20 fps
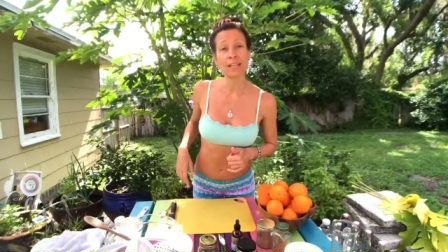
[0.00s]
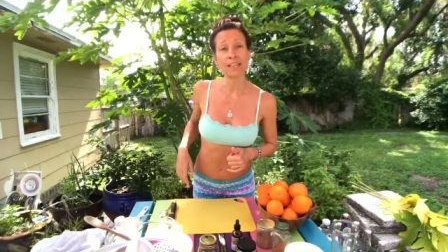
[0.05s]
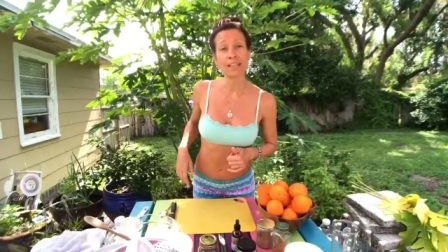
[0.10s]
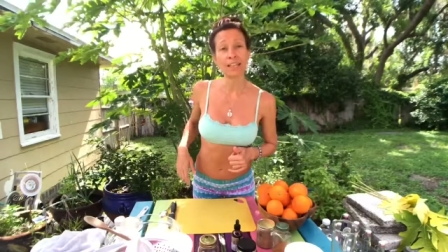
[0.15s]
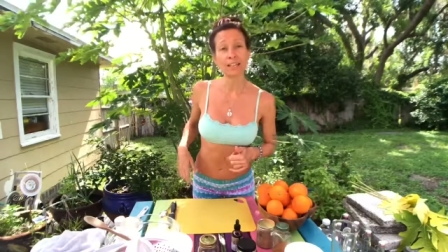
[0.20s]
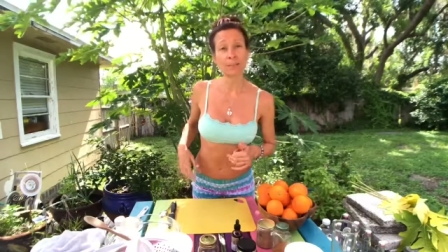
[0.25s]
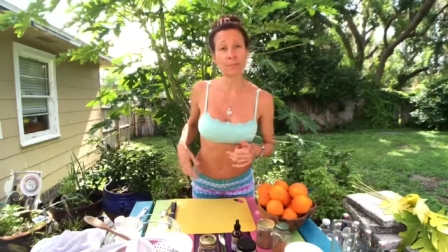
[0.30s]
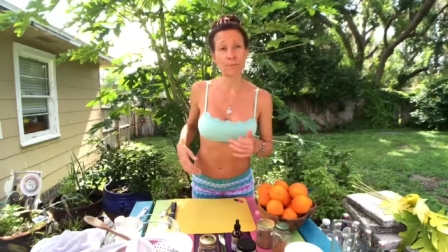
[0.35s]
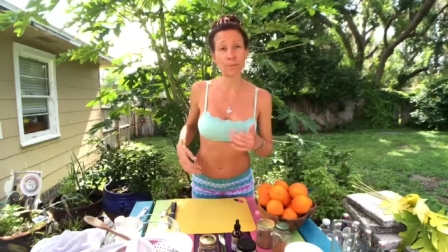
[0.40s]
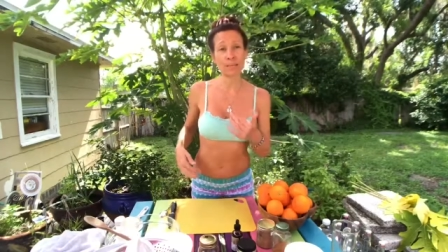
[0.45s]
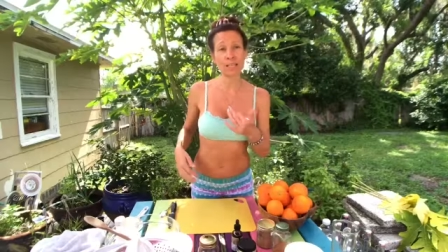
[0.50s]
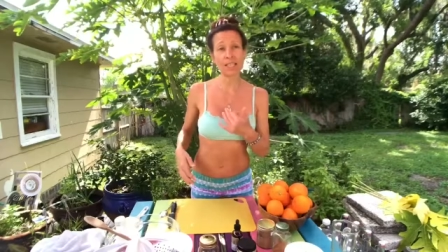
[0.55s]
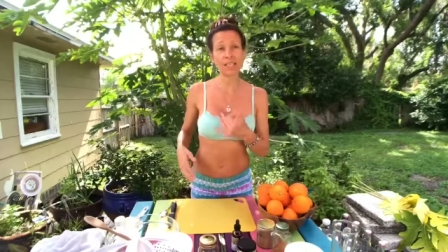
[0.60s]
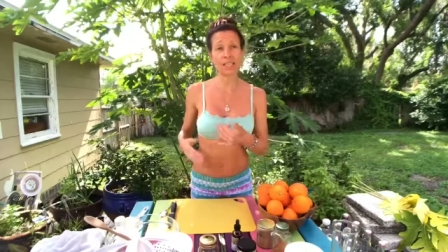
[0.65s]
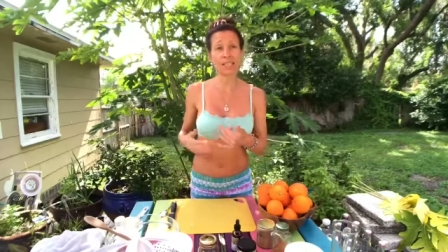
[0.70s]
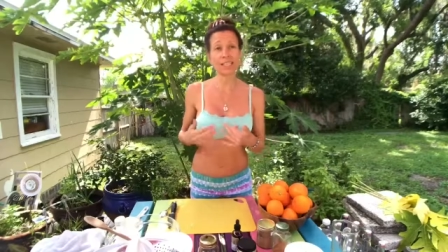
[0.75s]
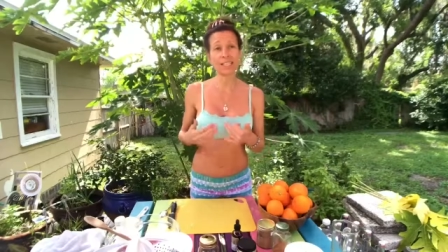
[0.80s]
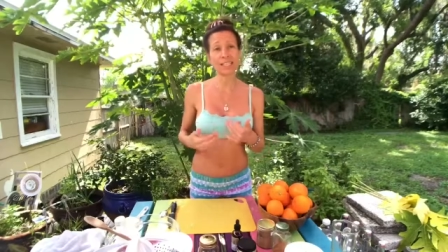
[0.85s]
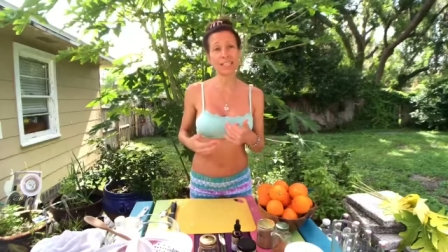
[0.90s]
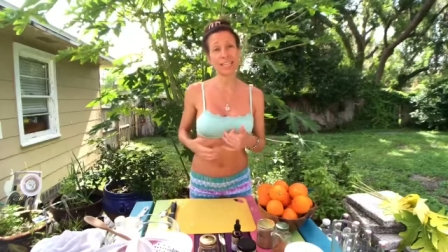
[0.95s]
that's been an
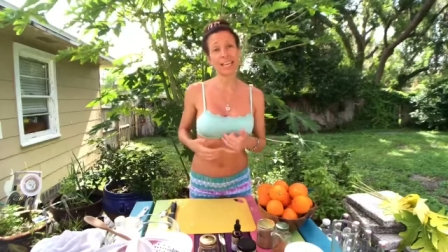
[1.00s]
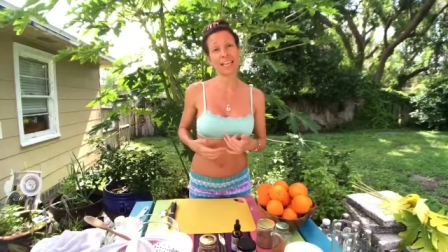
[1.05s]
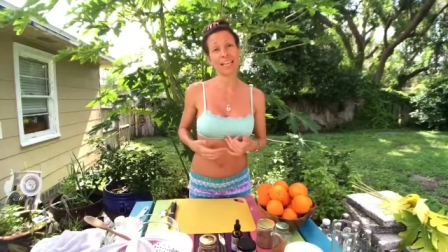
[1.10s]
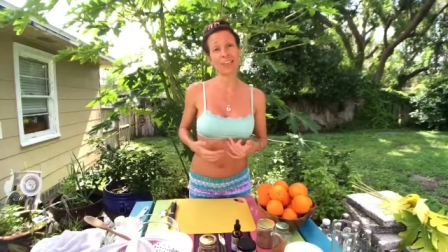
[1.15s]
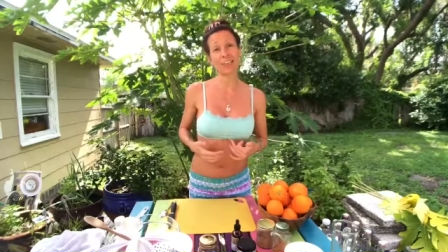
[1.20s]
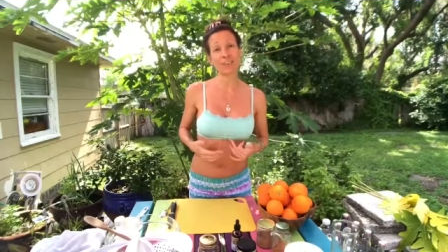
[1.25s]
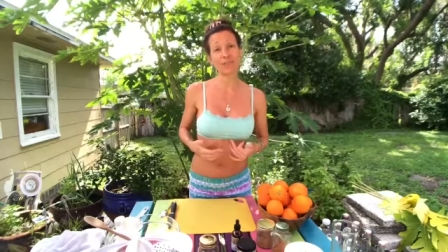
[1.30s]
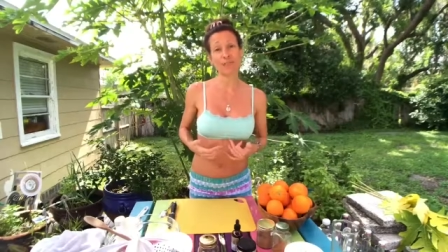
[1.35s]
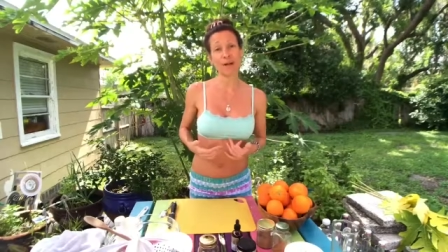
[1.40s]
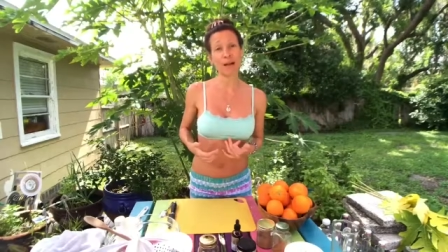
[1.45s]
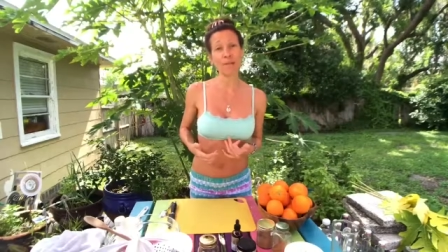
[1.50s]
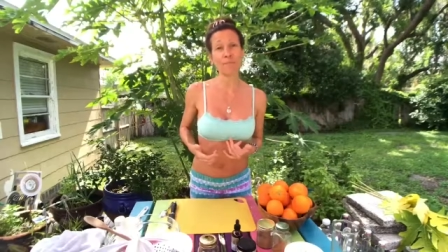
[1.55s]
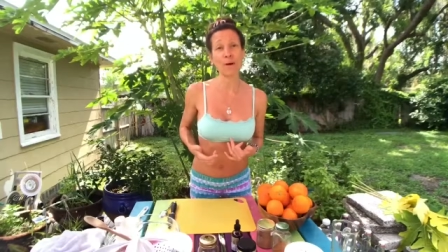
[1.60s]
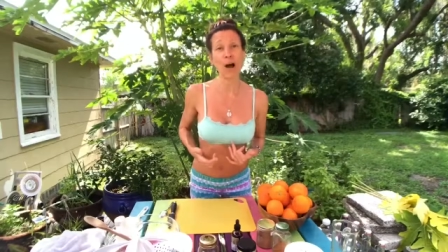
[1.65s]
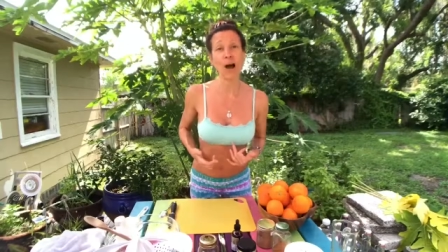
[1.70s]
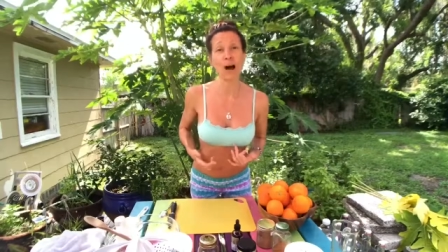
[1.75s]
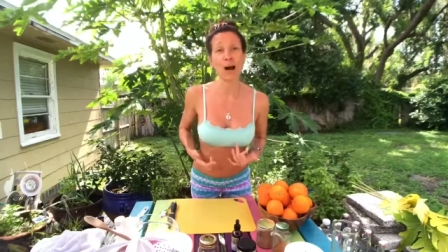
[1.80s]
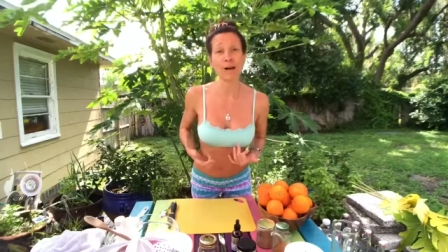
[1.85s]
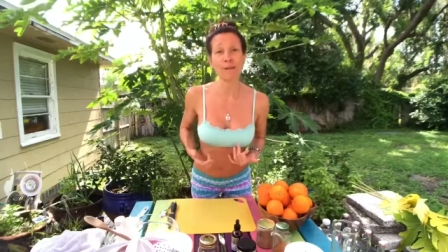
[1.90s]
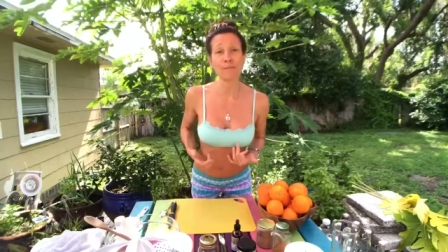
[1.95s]
indicator of my
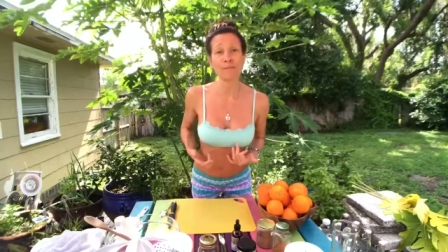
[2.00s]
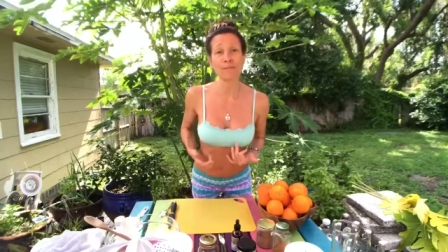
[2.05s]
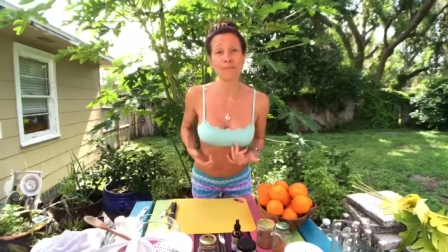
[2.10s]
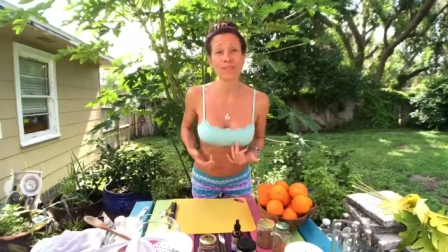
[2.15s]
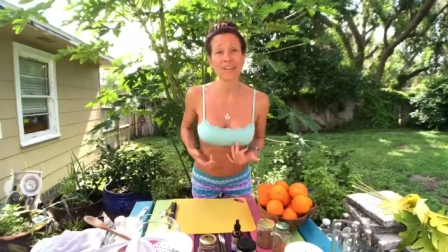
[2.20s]
mom.